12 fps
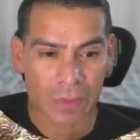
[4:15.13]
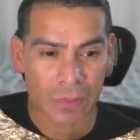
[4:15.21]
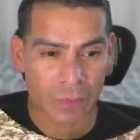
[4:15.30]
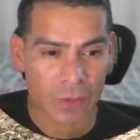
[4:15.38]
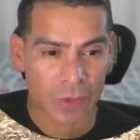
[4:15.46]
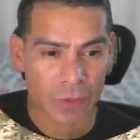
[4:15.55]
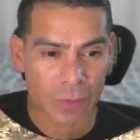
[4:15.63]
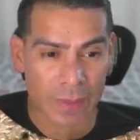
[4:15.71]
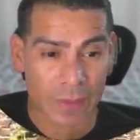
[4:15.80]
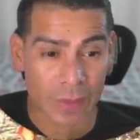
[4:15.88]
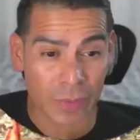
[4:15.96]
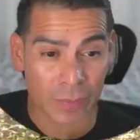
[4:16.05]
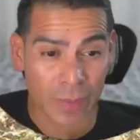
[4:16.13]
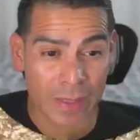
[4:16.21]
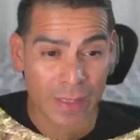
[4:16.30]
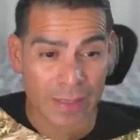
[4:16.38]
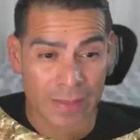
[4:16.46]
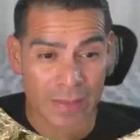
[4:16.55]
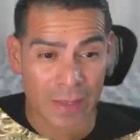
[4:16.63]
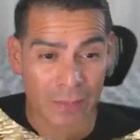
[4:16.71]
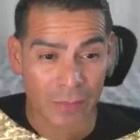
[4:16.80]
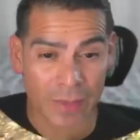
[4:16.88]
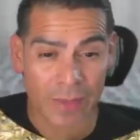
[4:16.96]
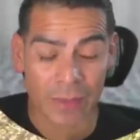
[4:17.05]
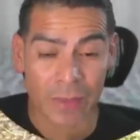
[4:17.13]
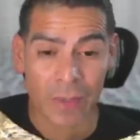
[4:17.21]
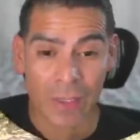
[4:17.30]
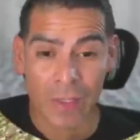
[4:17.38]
We just went into the right-hand side over here.